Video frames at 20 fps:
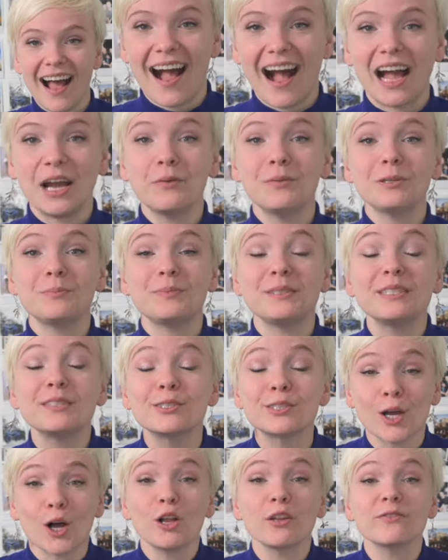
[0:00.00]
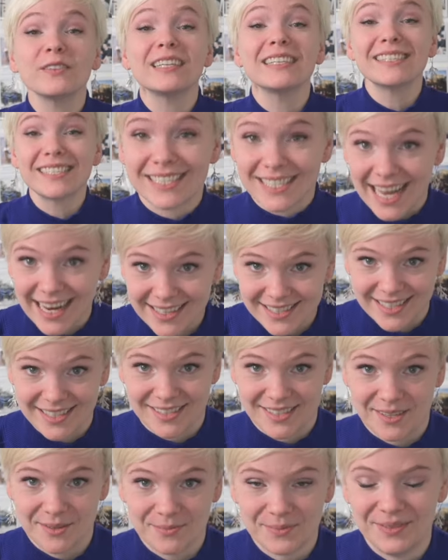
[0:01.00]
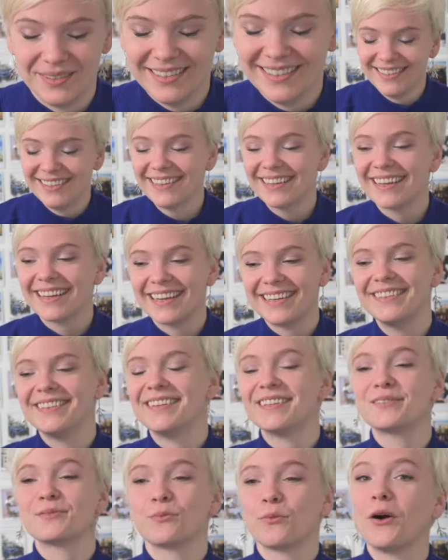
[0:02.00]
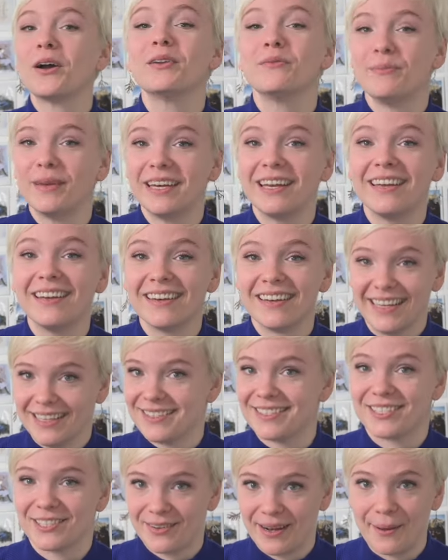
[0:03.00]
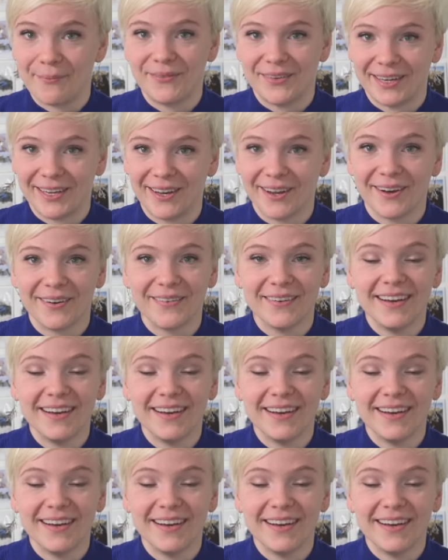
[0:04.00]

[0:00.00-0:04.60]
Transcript: I would be solving sexism in this 1-minute Instagram video.